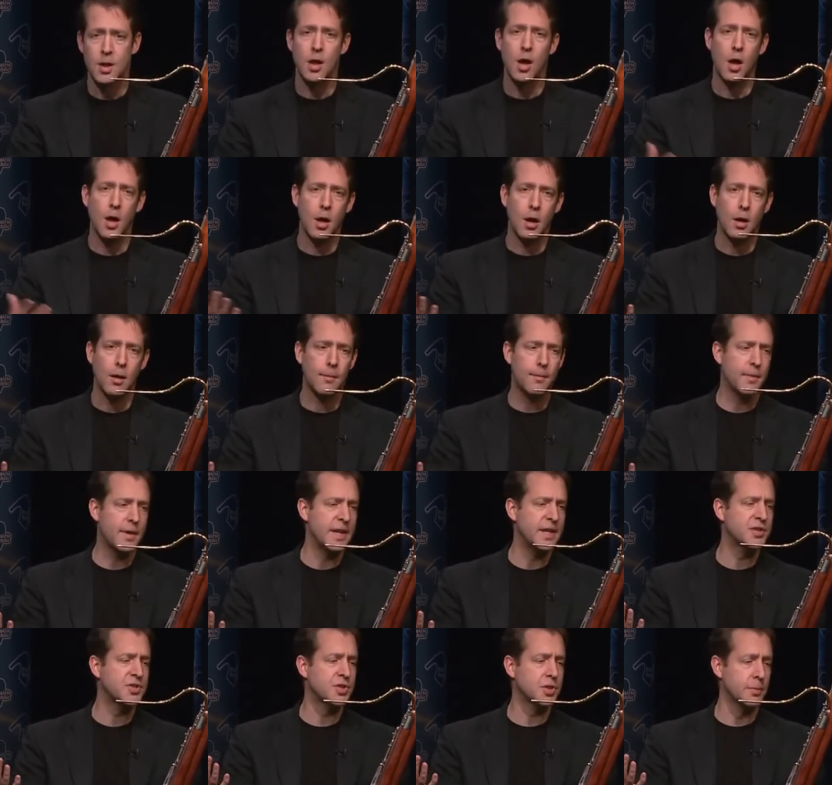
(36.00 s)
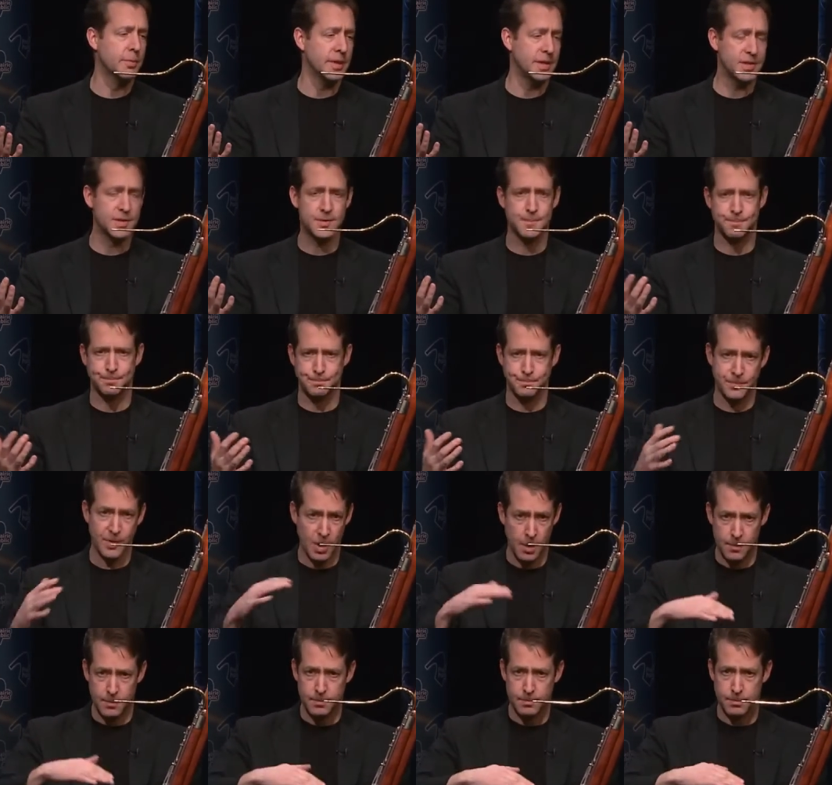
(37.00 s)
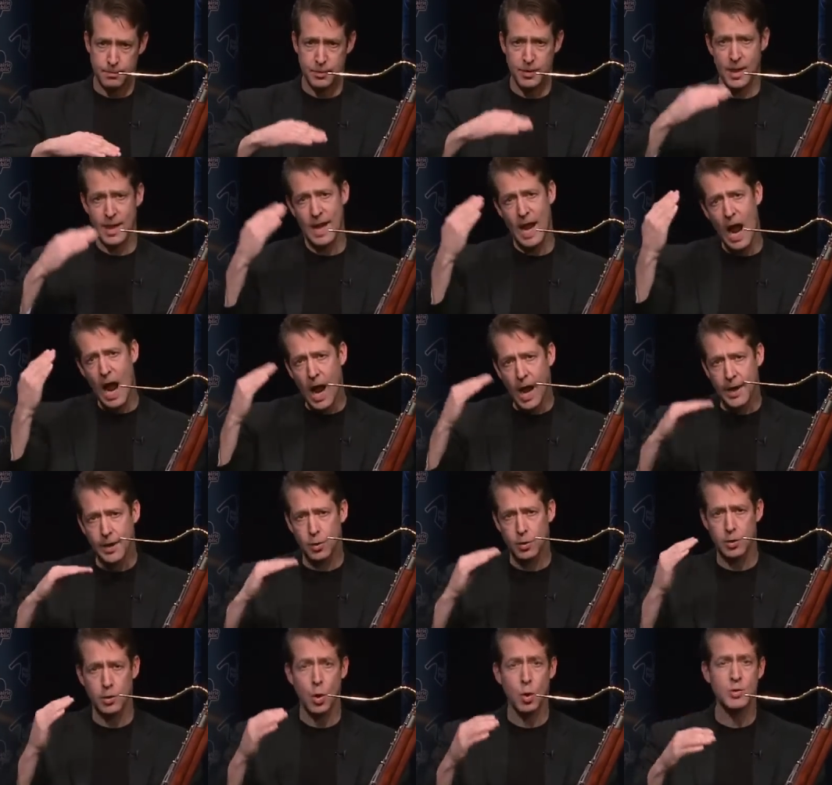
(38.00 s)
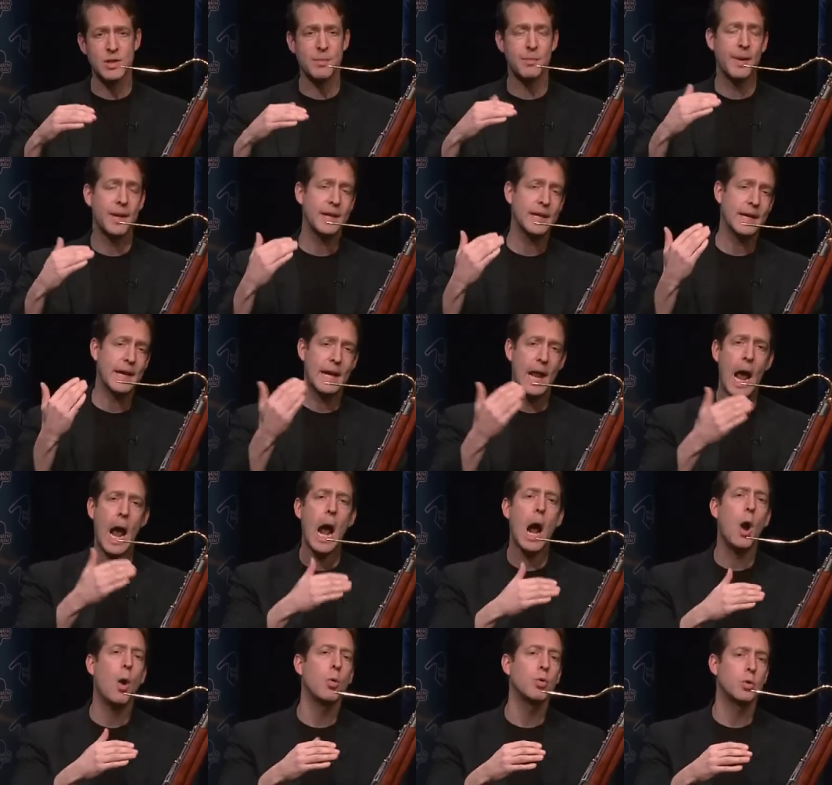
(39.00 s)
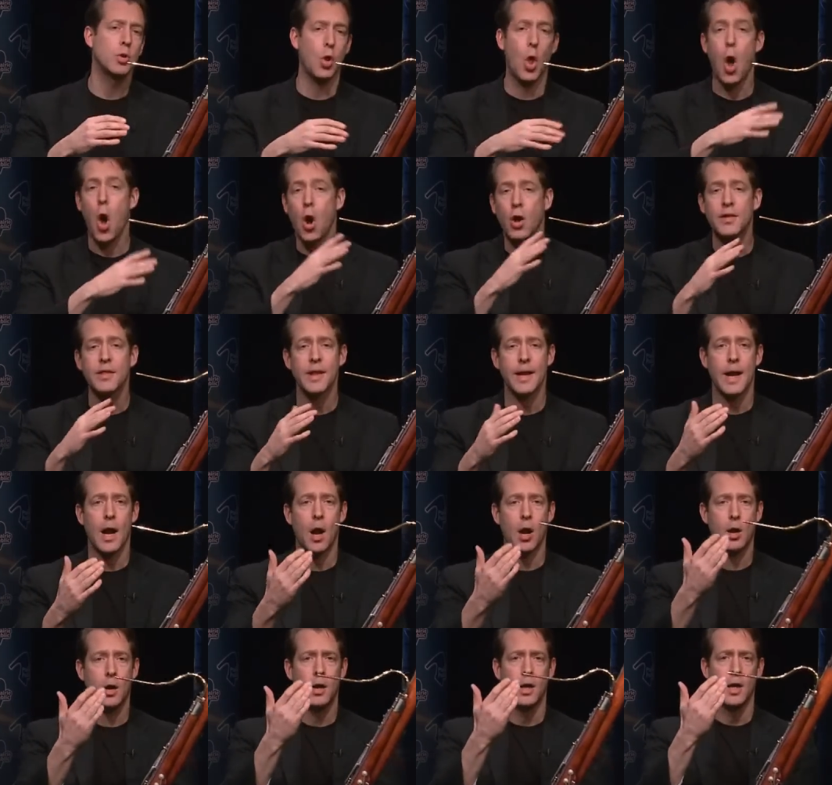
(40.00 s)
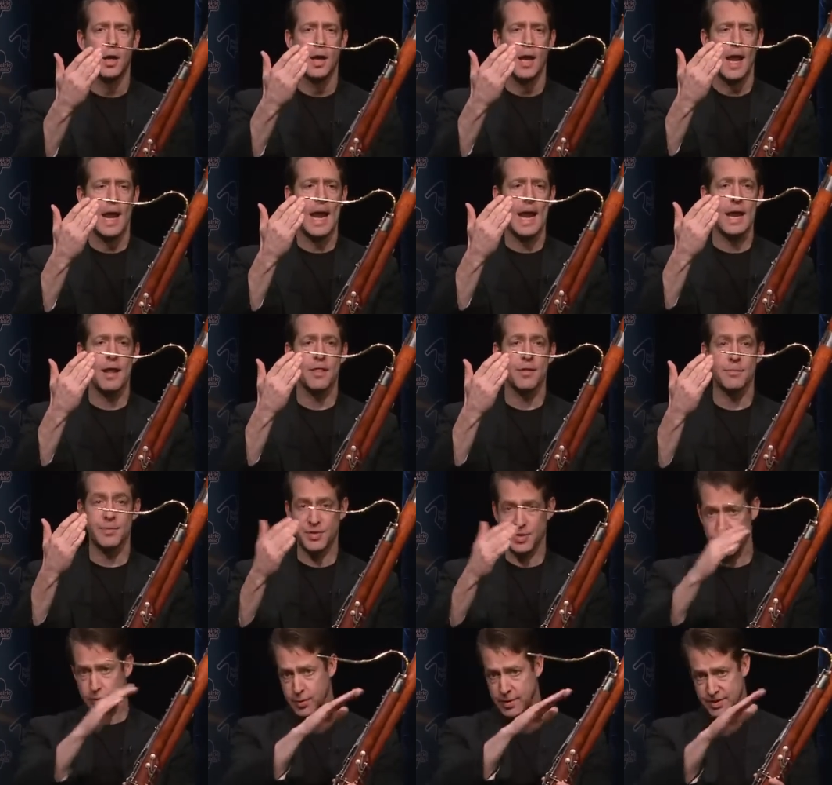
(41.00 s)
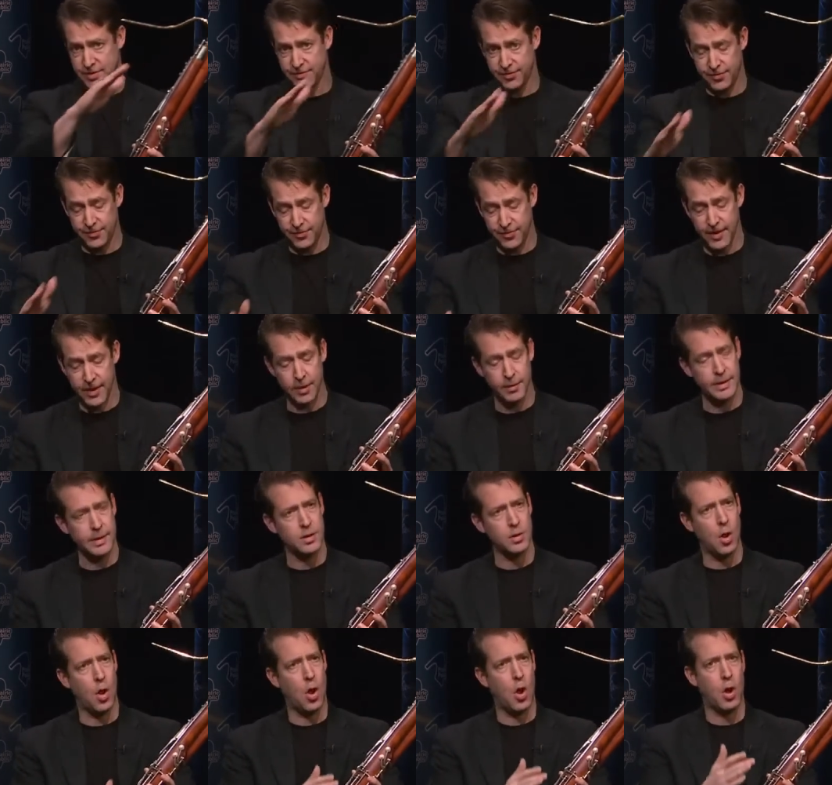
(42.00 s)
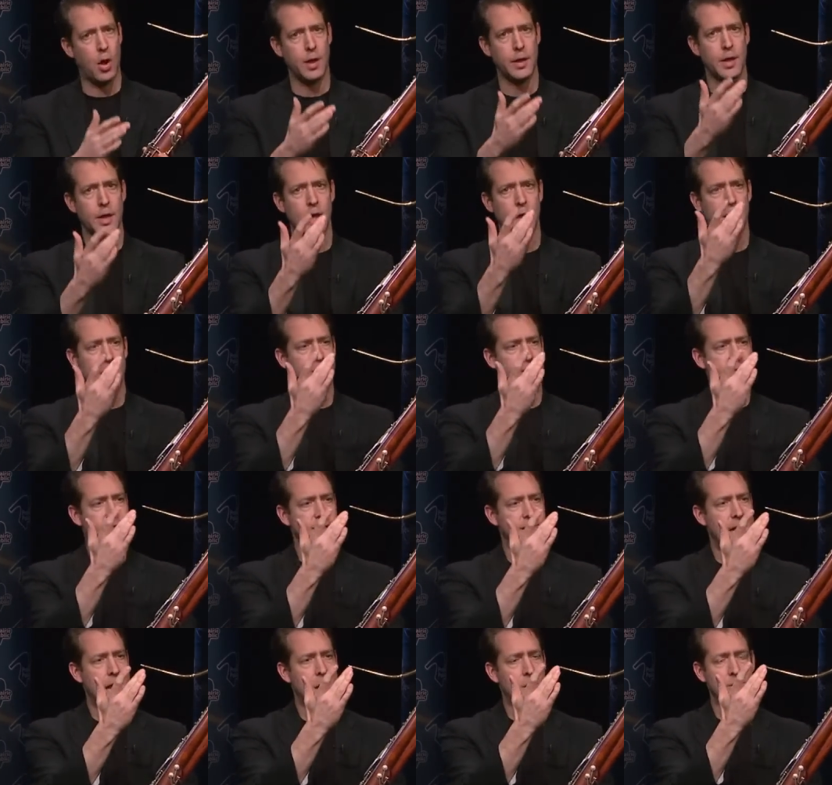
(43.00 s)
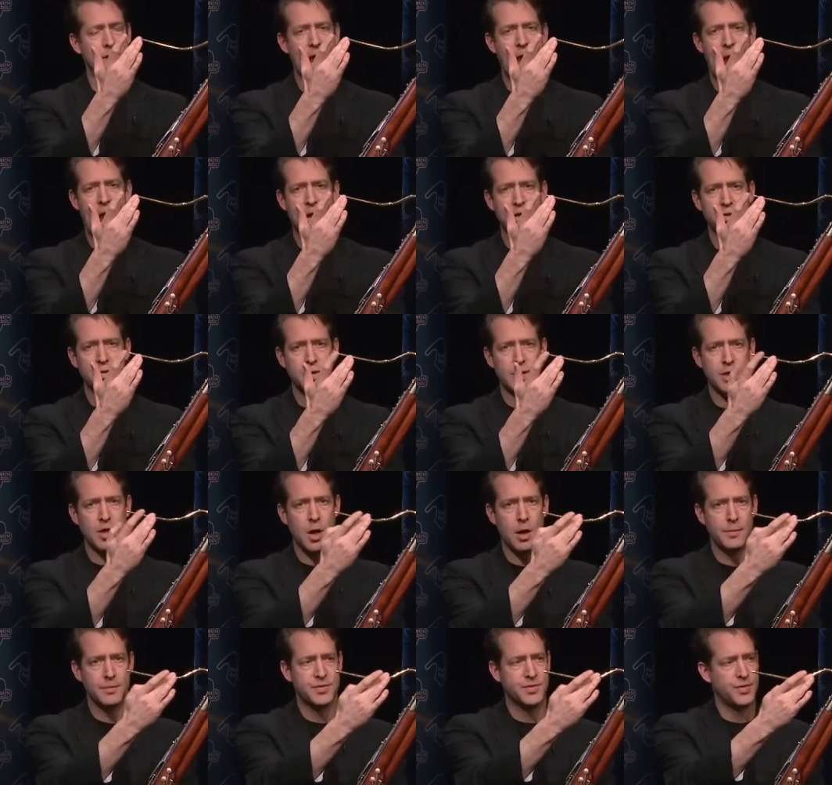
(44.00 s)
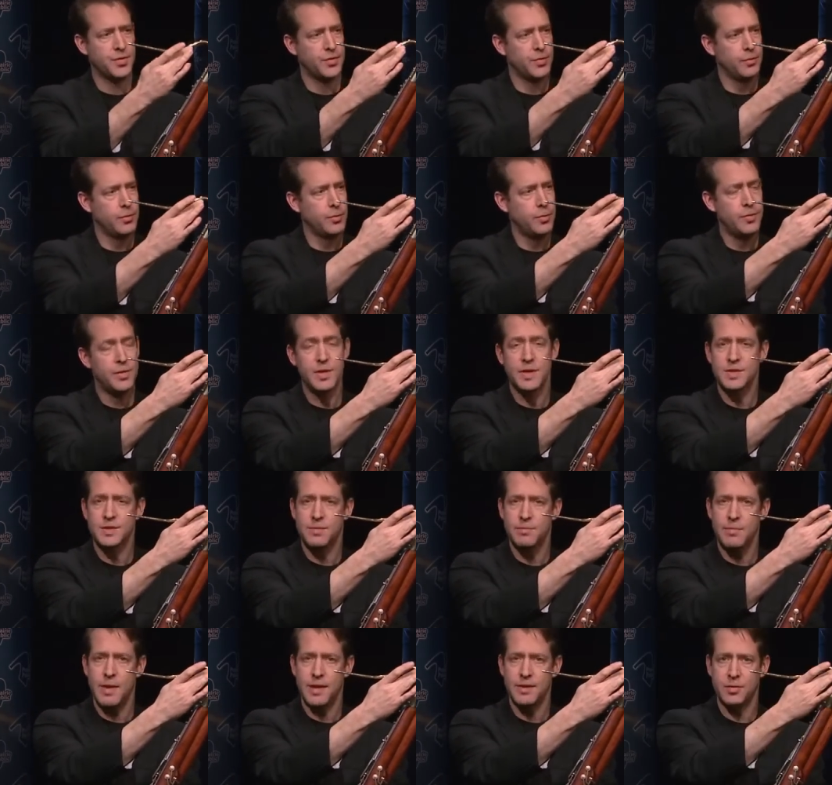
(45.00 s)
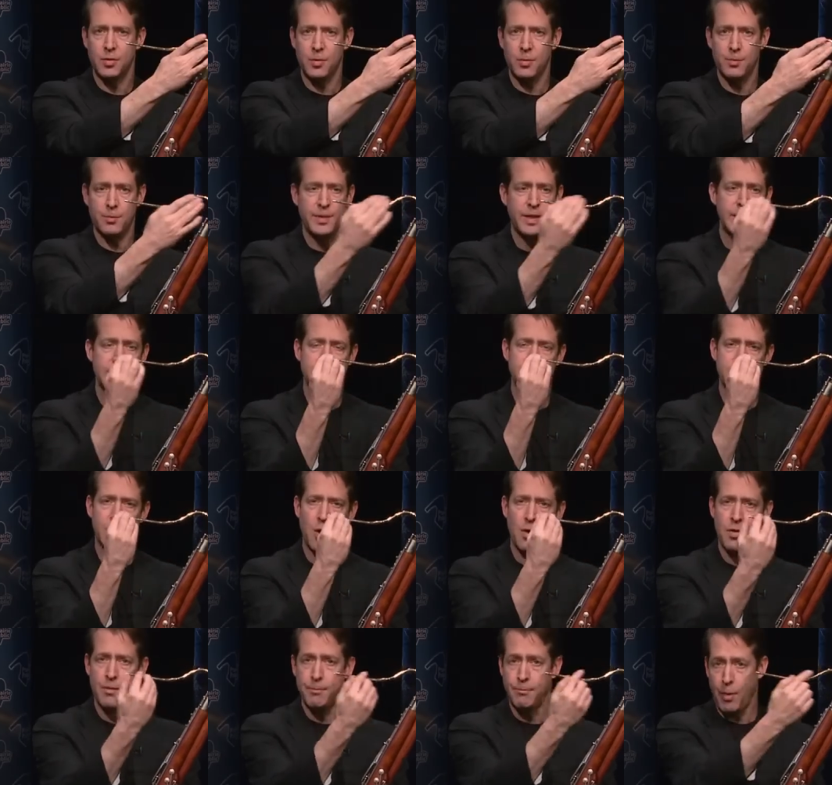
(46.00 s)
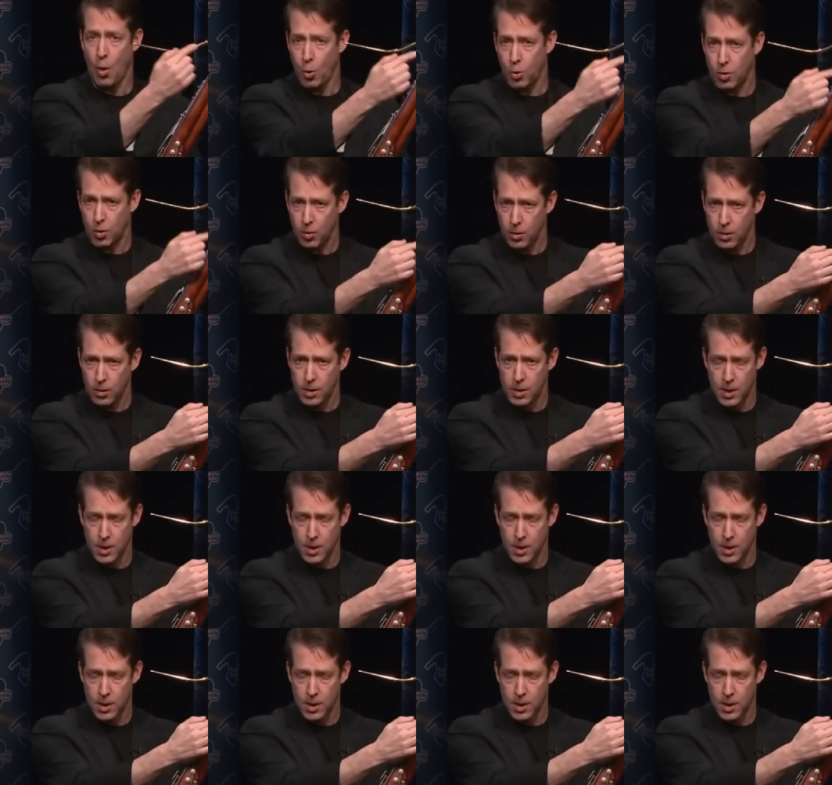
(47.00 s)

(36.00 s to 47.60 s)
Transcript: Uh, instruments play high or low depending on how long they are. And the bassoon is very long. The sound actually comes through this metal piece we call the bocal,